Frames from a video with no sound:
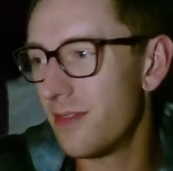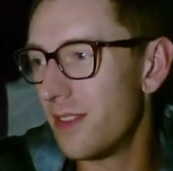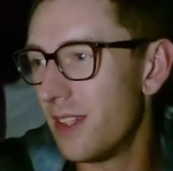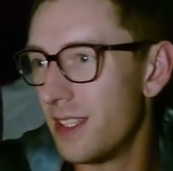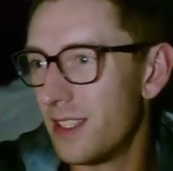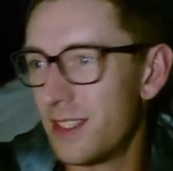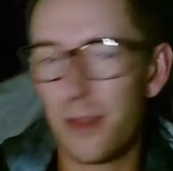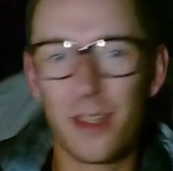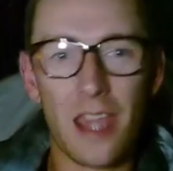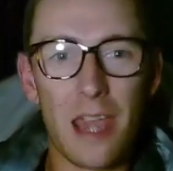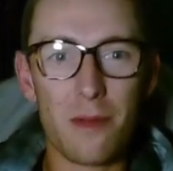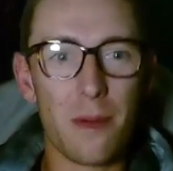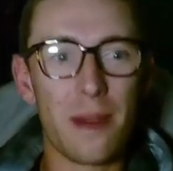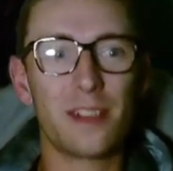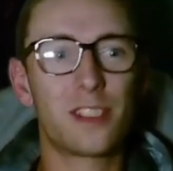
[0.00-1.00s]
it's a game
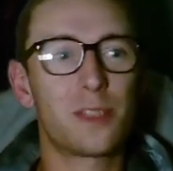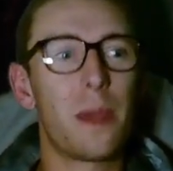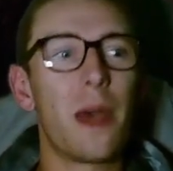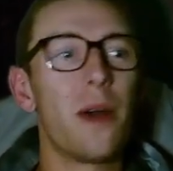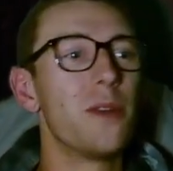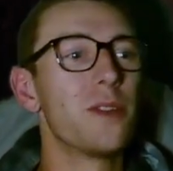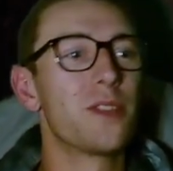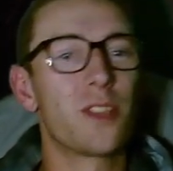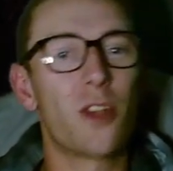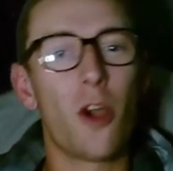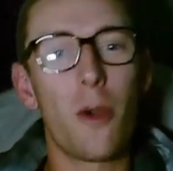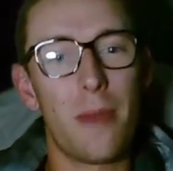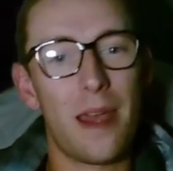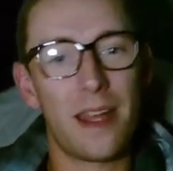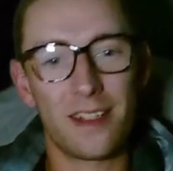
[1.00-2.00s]
about spells and
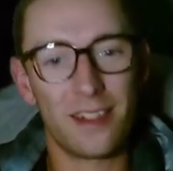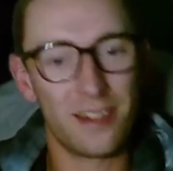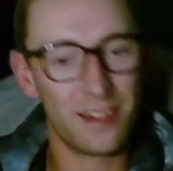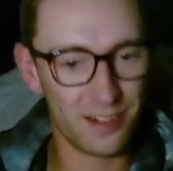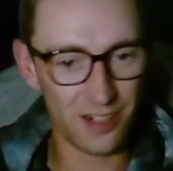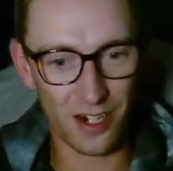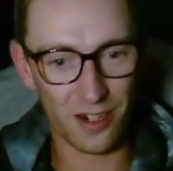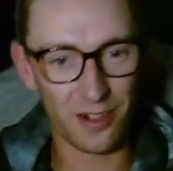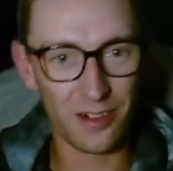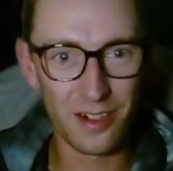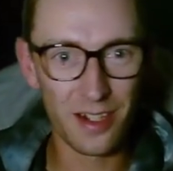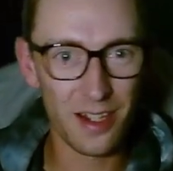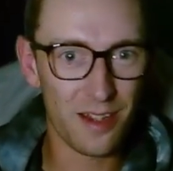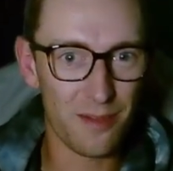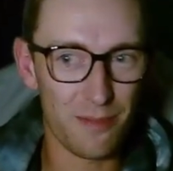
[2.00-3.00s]
combat and,
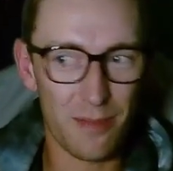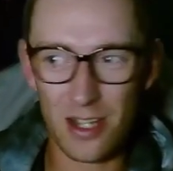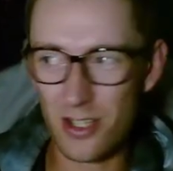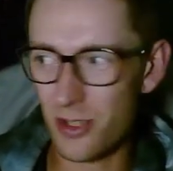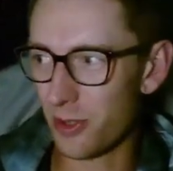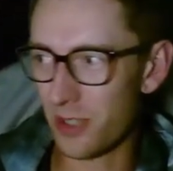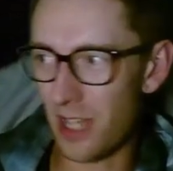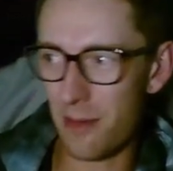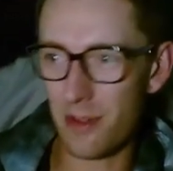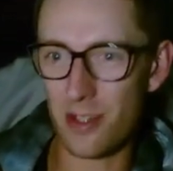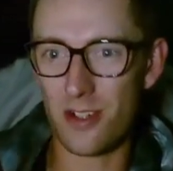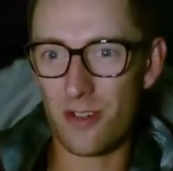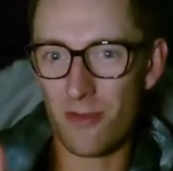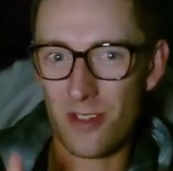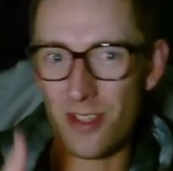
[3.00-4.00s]
magical damage
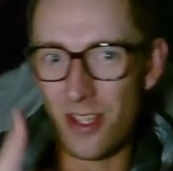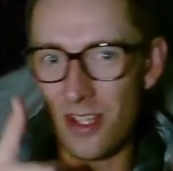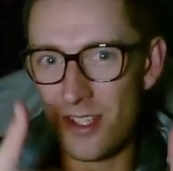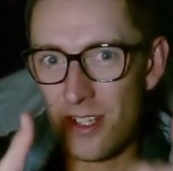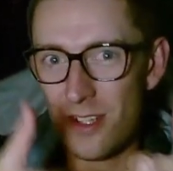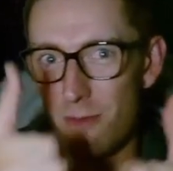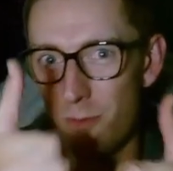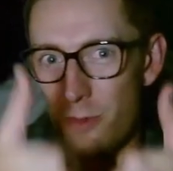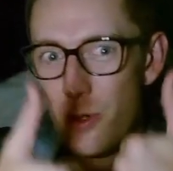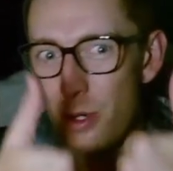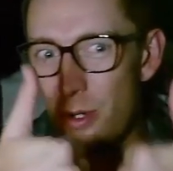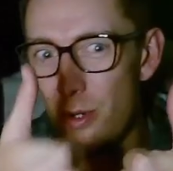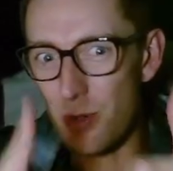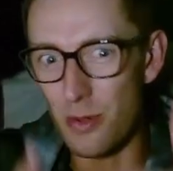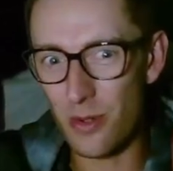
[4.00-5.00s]
resistant. Woohoo!